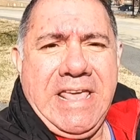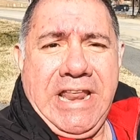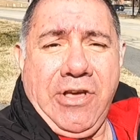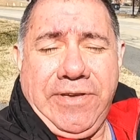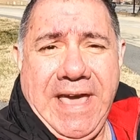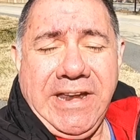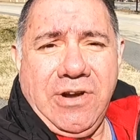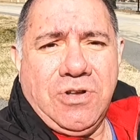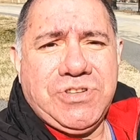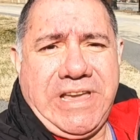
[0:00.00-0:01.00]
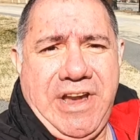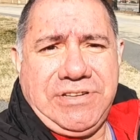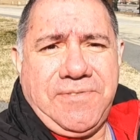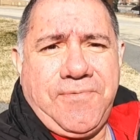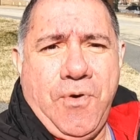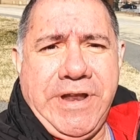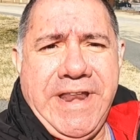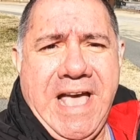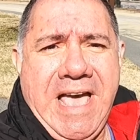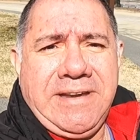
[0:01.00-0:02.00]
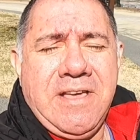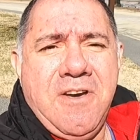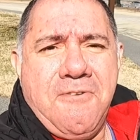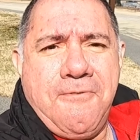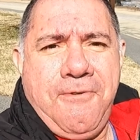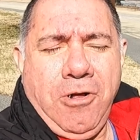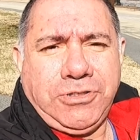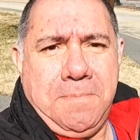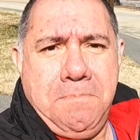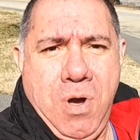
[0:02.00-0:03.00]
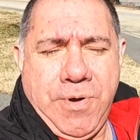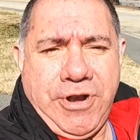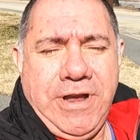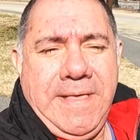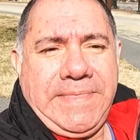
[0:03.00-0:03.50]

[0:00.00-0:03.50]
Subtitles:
Not only that, it also carries a 49-volt motor